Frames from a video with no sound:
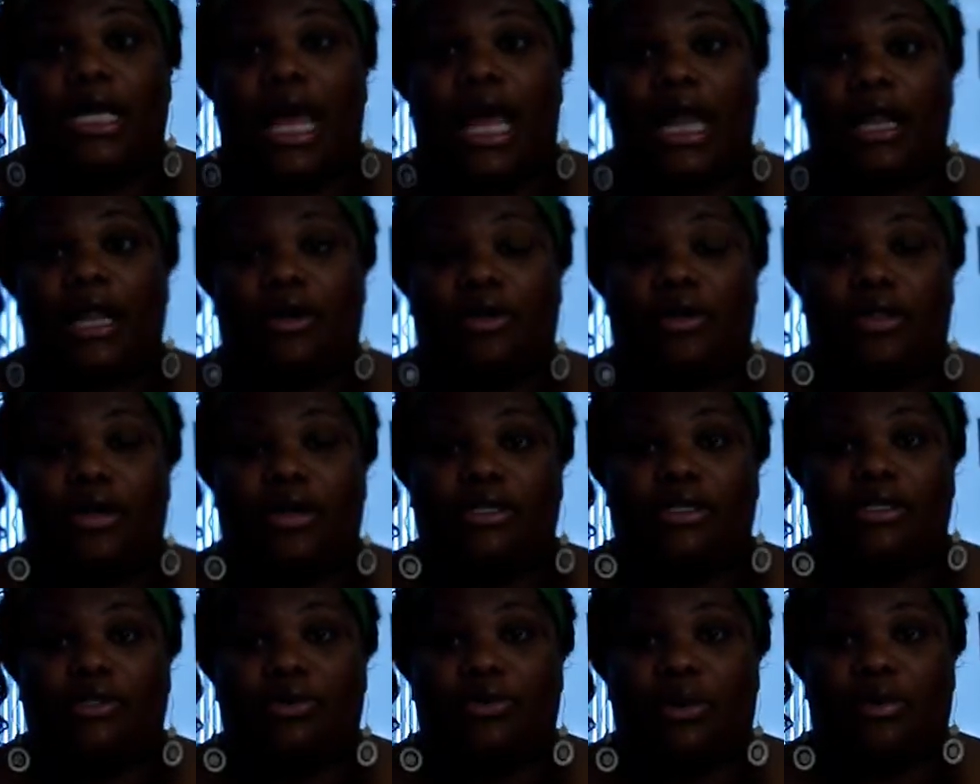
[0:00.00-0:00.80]
I know
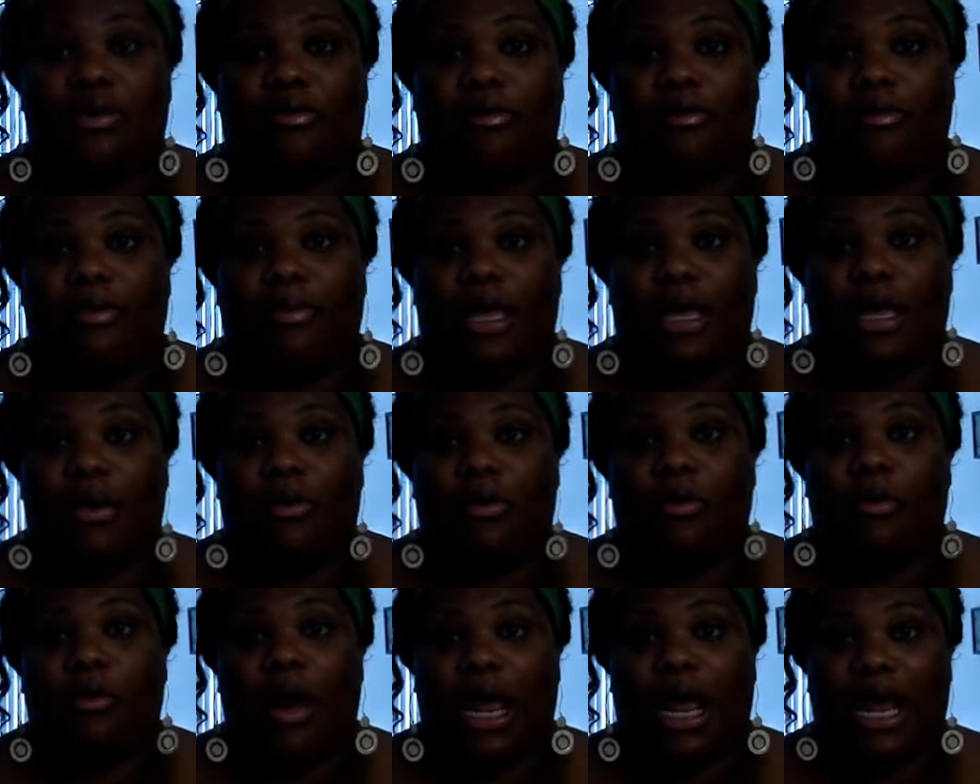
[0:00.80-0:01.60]
there's sort of a big
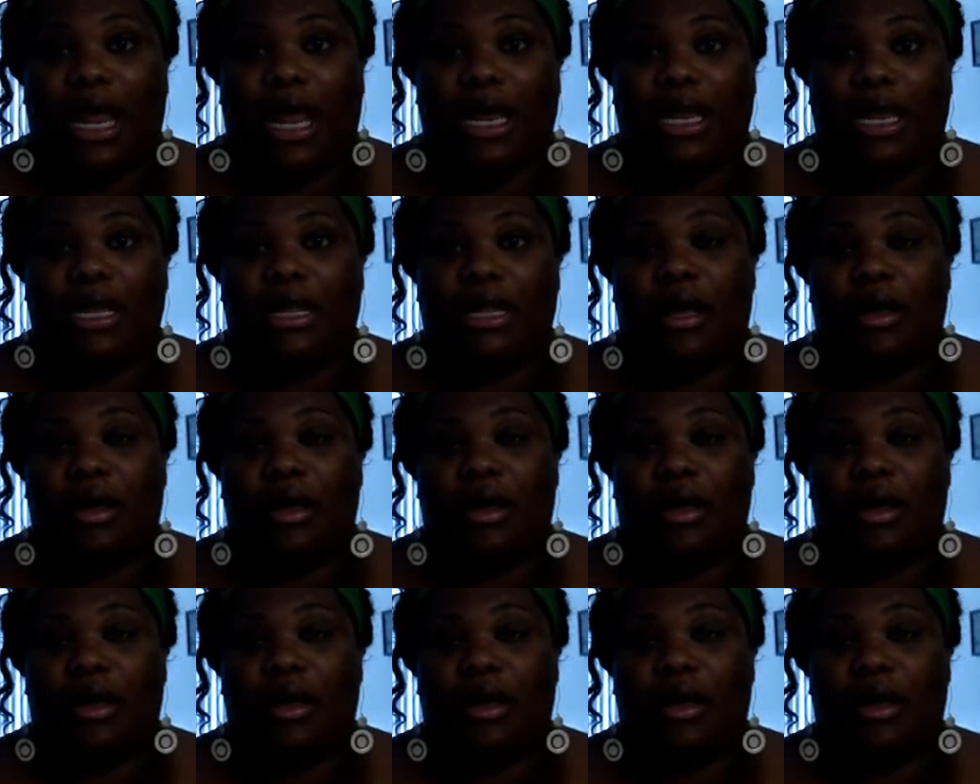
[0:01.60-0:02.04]
wait.